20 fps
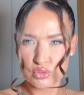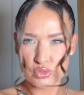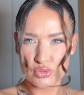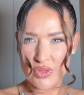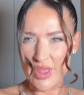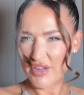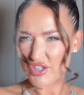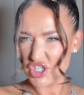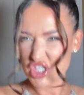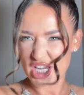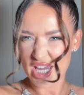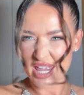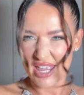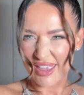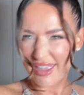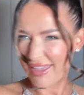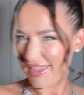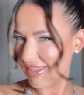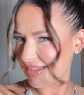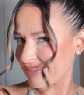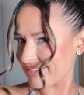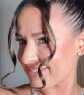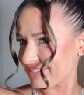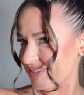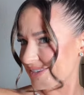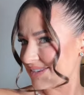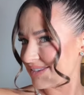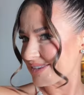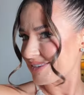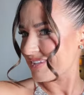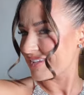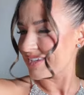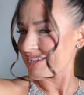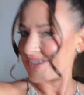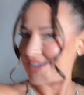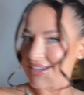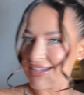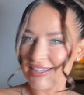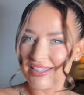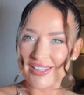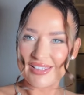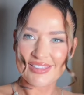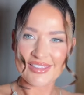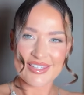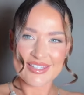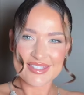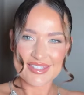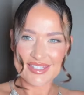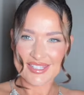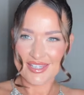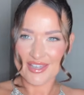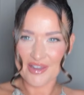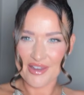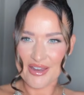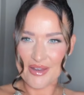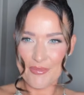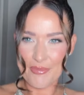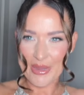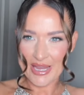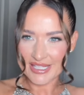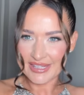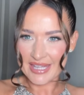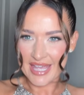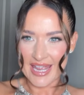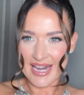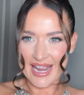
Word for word: there she is. Let's see her made that